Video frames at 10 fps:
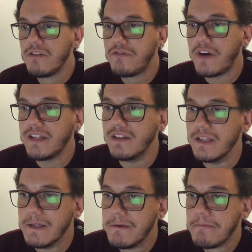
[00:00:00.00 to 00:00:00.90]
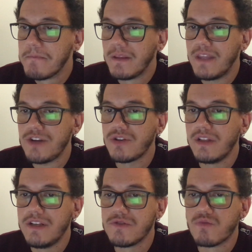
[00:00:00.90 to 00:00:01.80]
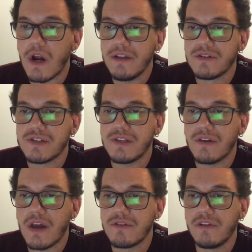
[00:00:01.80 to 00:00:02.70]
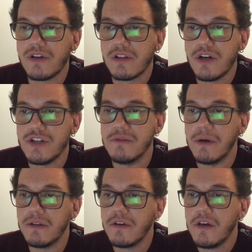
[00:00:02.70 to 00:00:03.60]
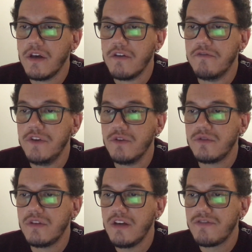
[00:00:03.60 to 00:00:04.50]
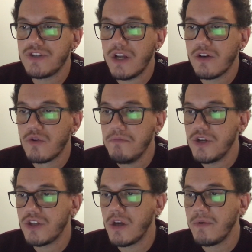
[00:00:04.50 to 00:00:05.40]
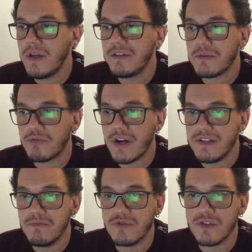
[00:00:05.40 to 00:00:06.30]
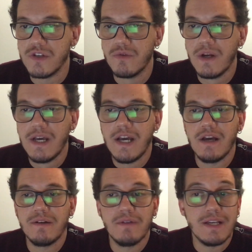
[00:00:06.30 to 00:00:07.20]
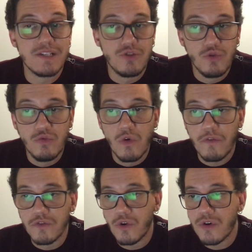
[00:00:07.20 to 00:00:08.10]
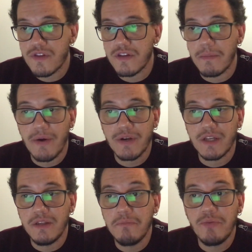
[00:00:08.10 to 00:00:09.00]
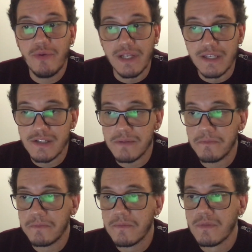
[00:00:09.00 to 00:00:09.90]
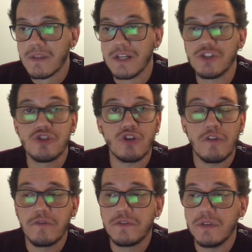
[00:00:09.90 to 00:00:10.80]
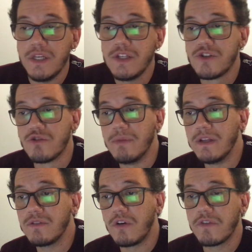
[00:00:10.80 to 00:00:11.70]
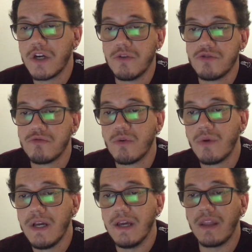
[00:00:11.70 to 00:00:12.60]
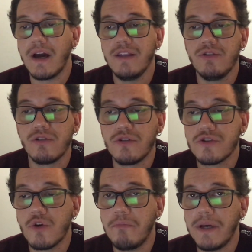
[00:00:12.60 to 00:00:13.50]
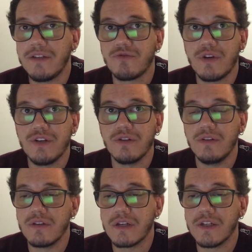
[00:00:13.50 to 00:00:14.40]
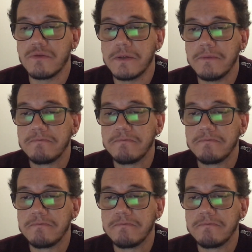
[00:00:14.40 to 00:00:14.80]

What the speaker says: Finally, nationalist writers and Catholic clergymen viewed the evangelical missionary enterprise in Brazil as a tool of North American imperialism, a soft instrument of cultural and ideological penetration in the country.